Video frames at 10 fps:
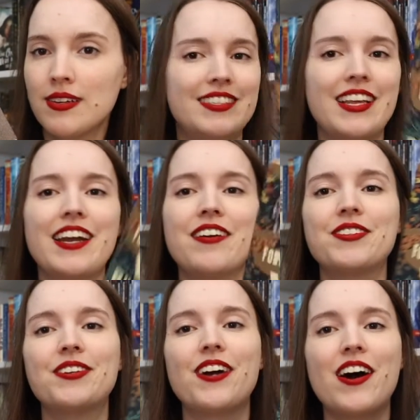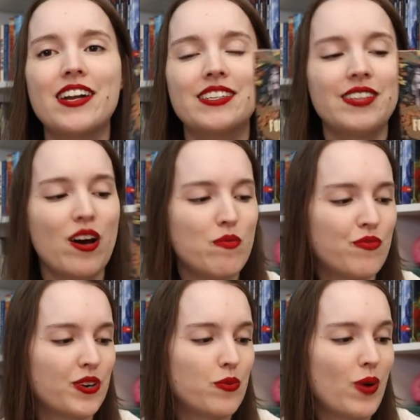Then I also got A Sound
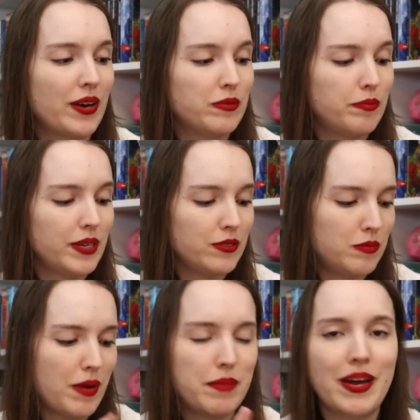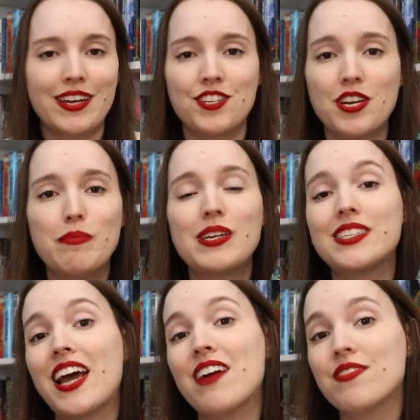for the Wild Built by Becky Chambers.
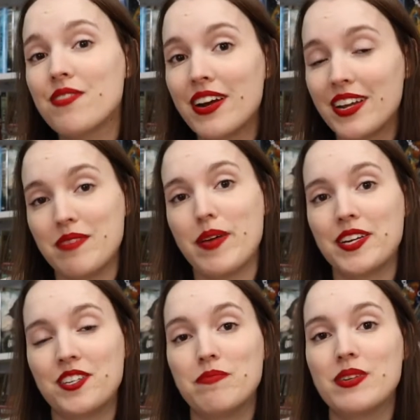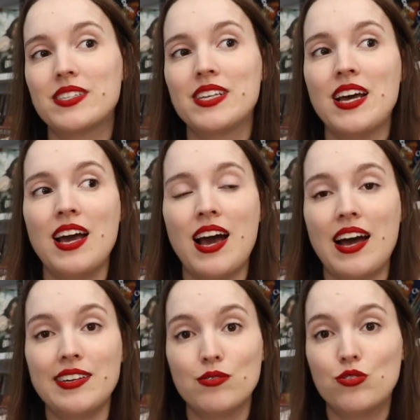I haven't read any Becky Chambers.
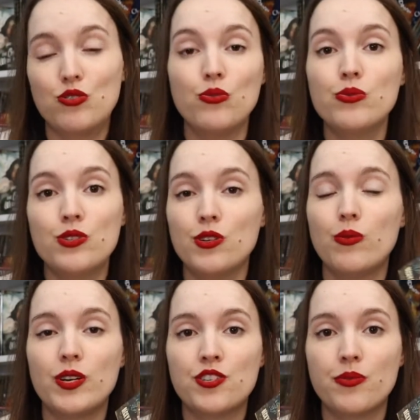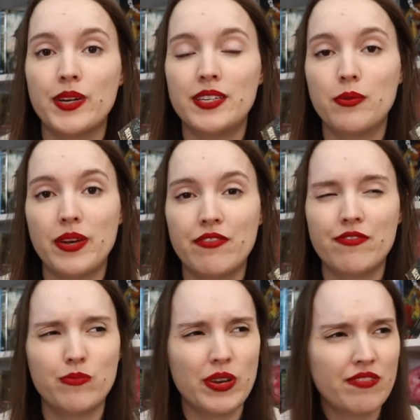I do still want to read the
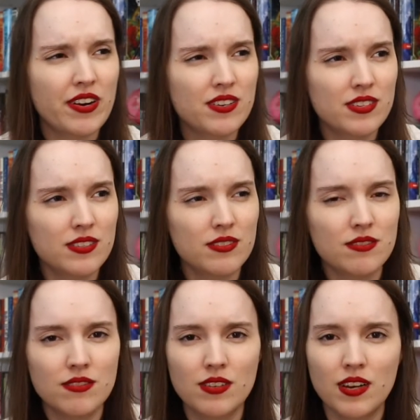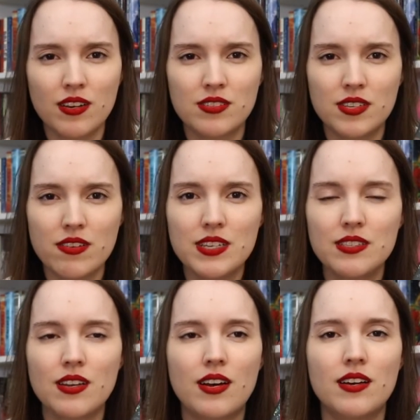Wayfarers
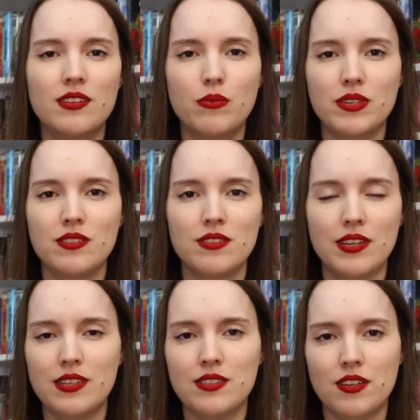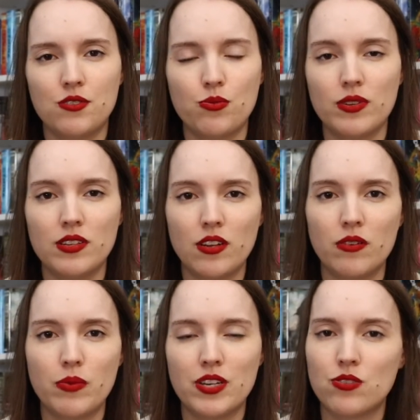series, the one that starts with A
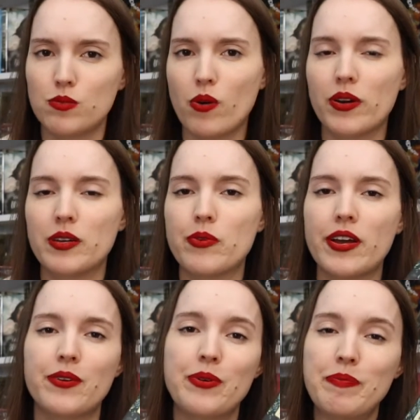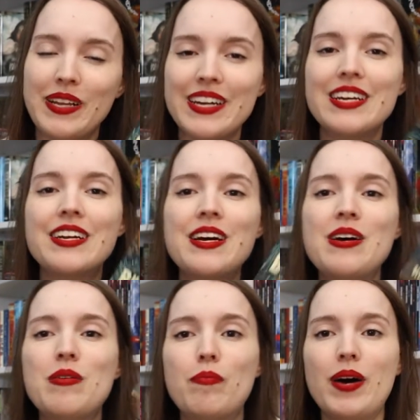Long Way to a Small Angry Planet.
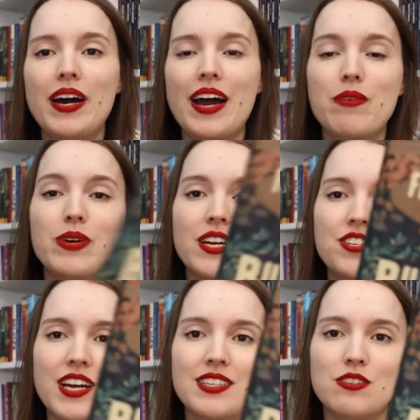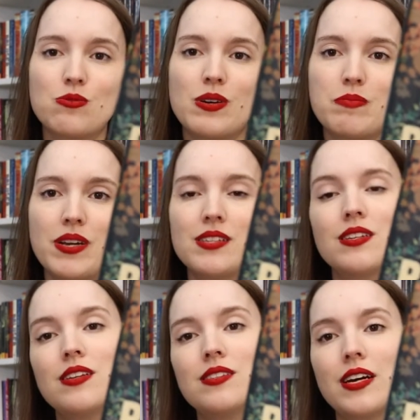But I wanted to get this one because
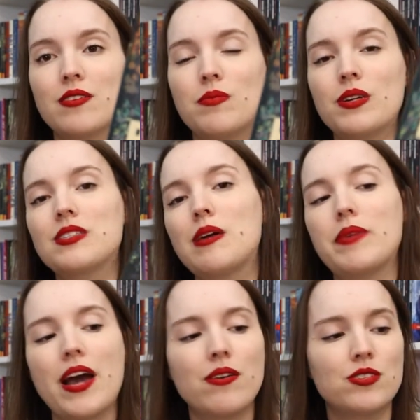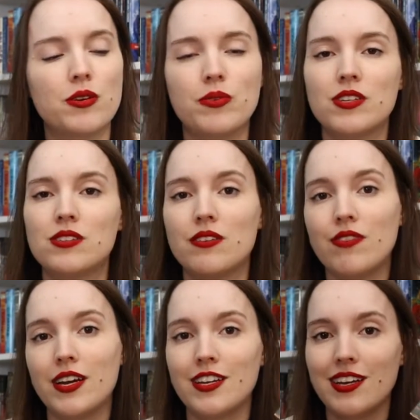the second book's coming out, so I wanted to see if
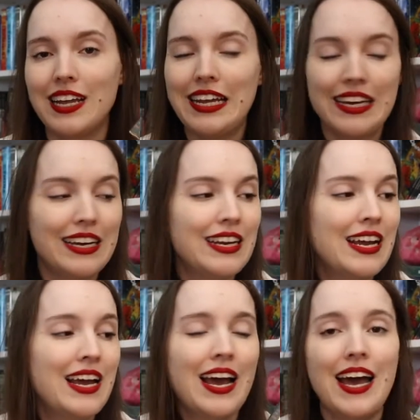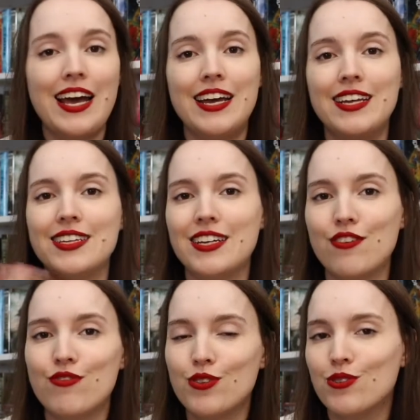I like it. And
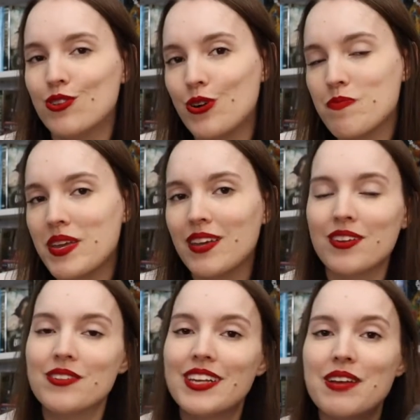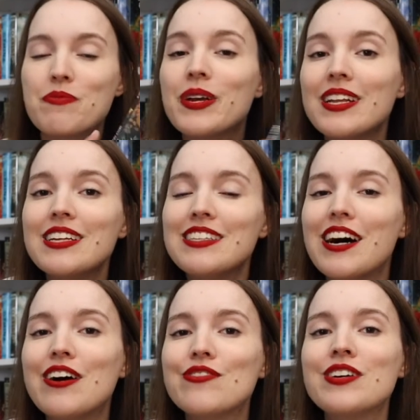if you know me, you know that I really
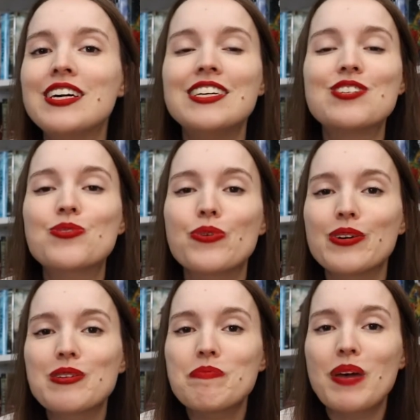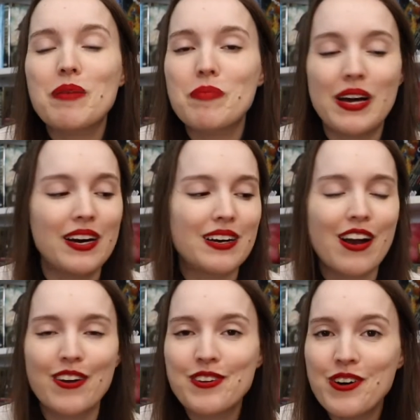love short
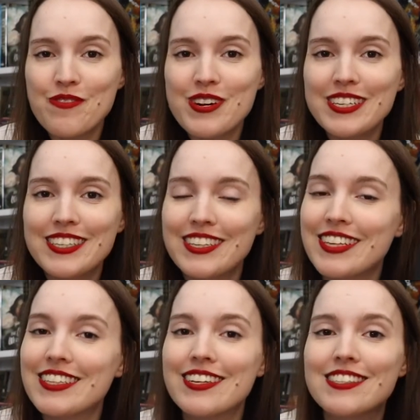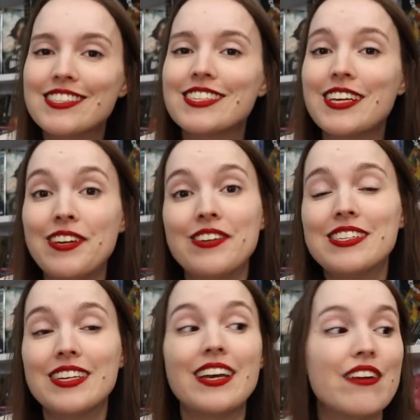hardcovers. I think they're just the
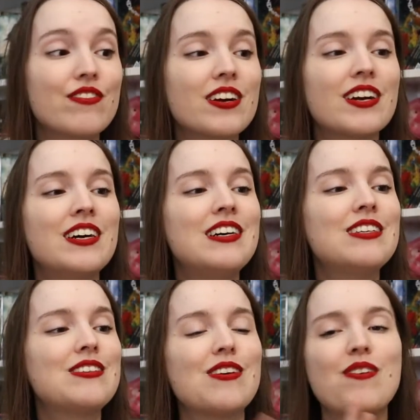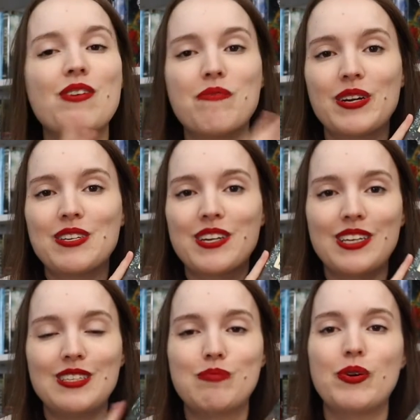cutest thing ever. So I wanted to
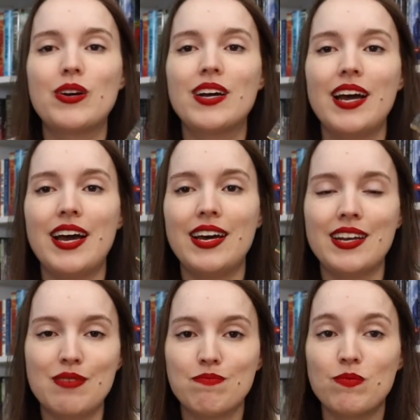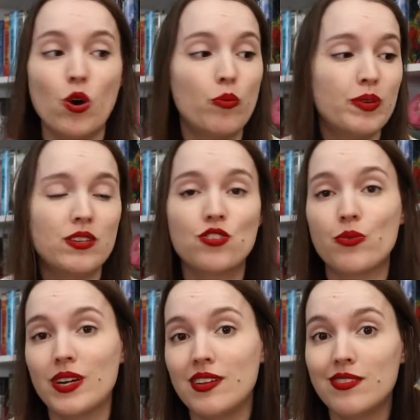get this book, and I'm hoping to
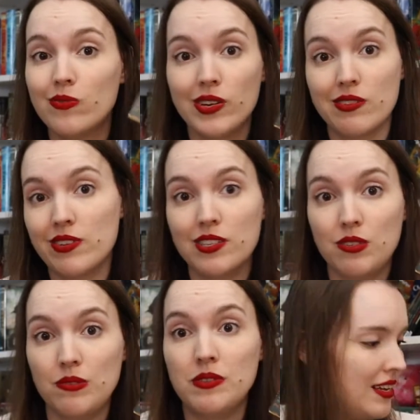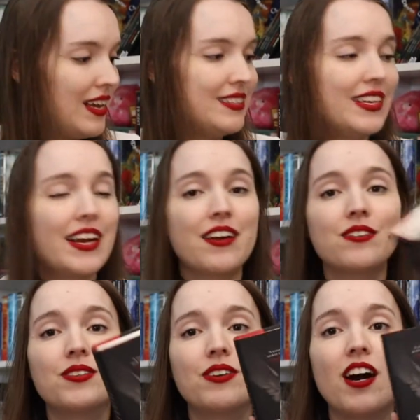read it really, really soon. And then I
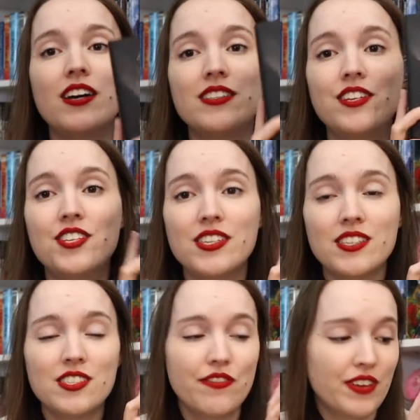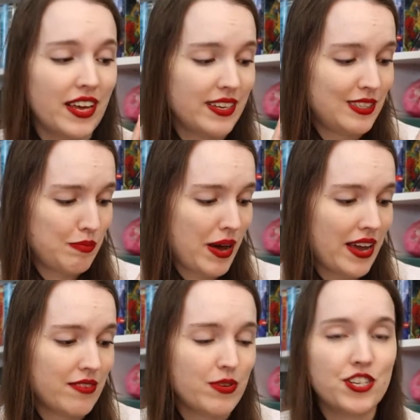also got The Justice of Kings by
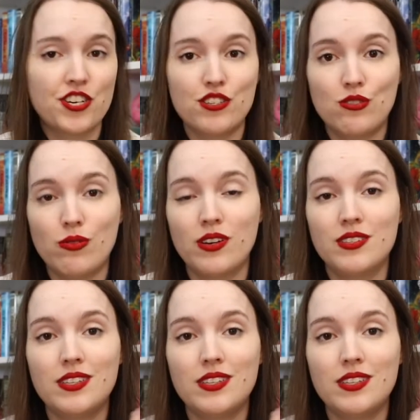Richard Swan.